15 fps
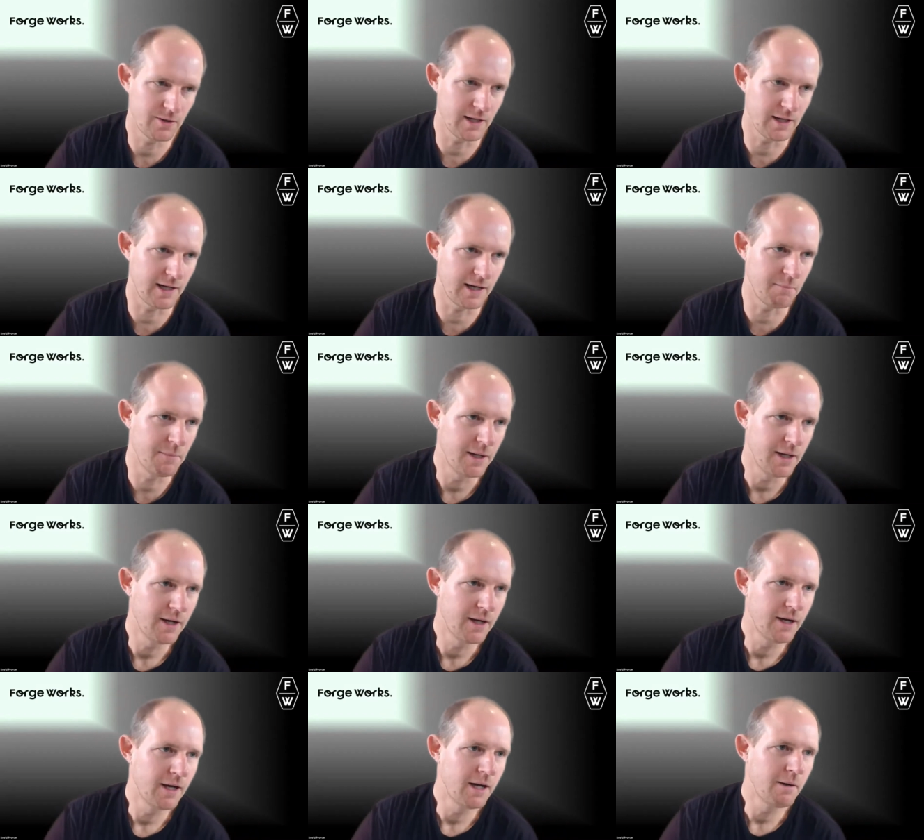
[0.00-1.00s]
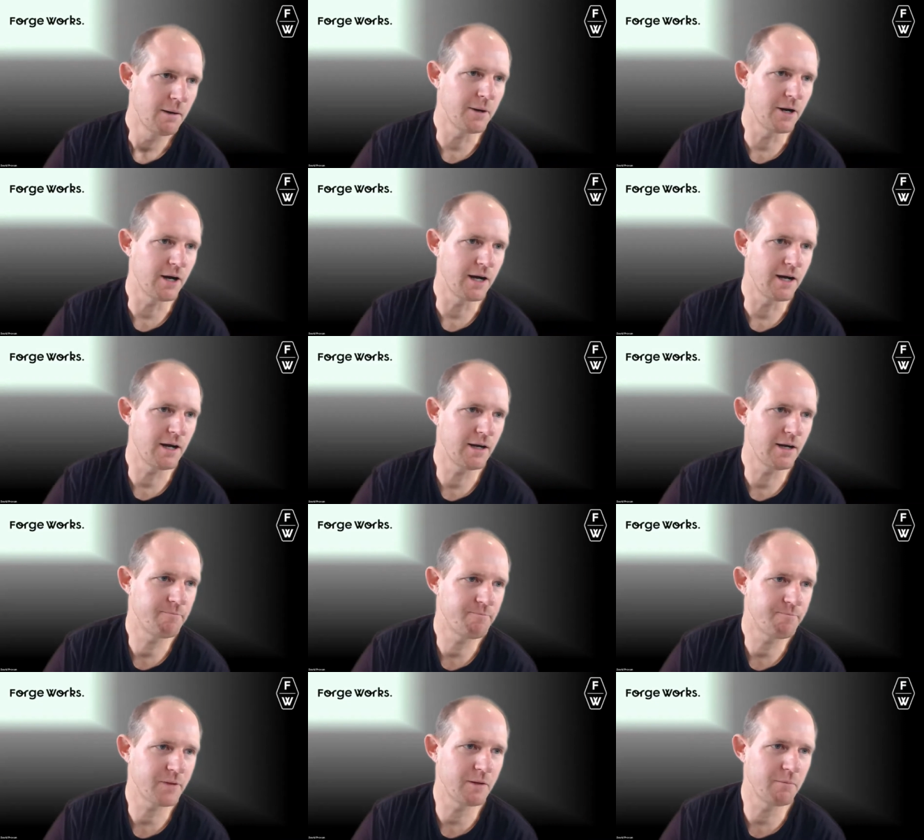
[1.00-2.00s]
Um, but I
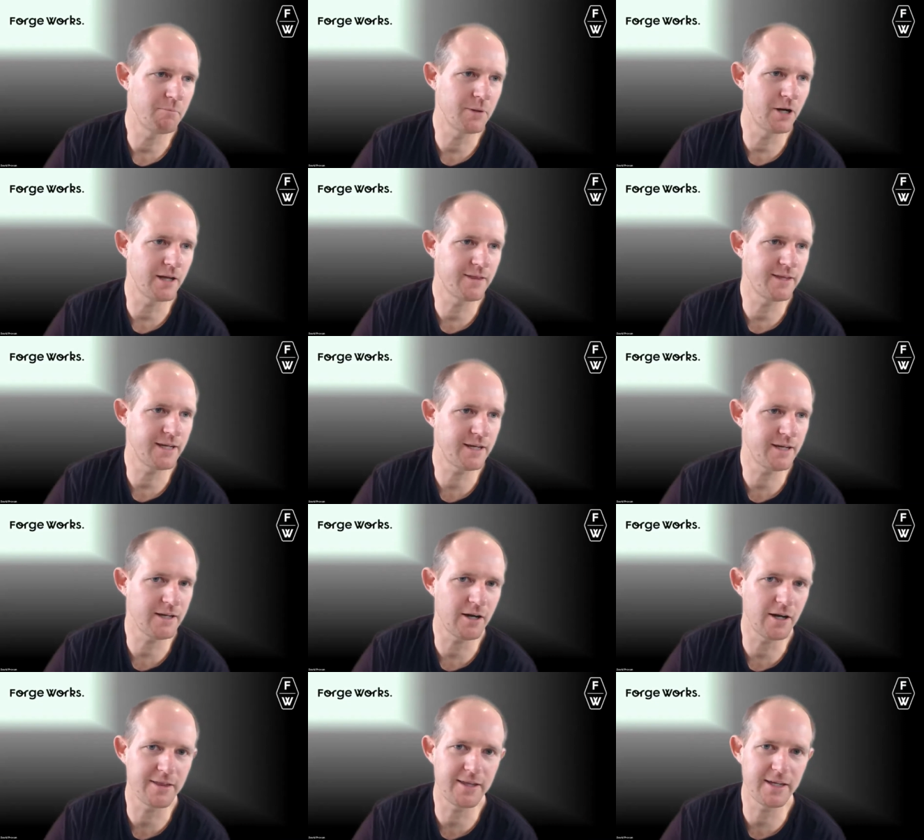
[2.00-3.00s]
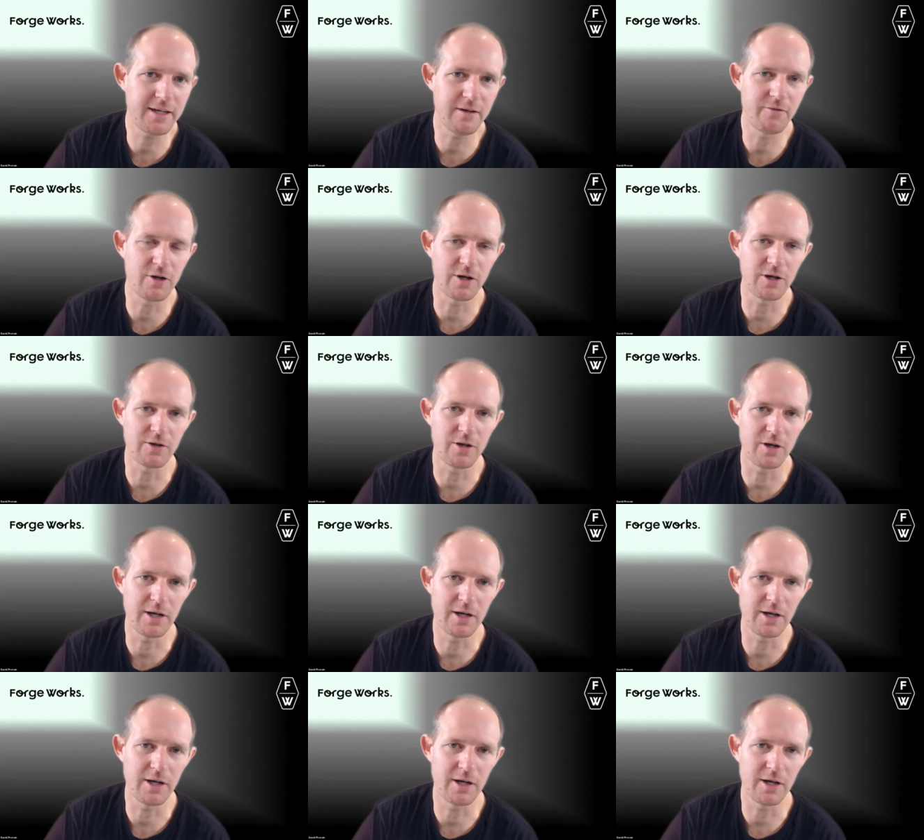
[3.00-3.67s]
but I think I think you've got to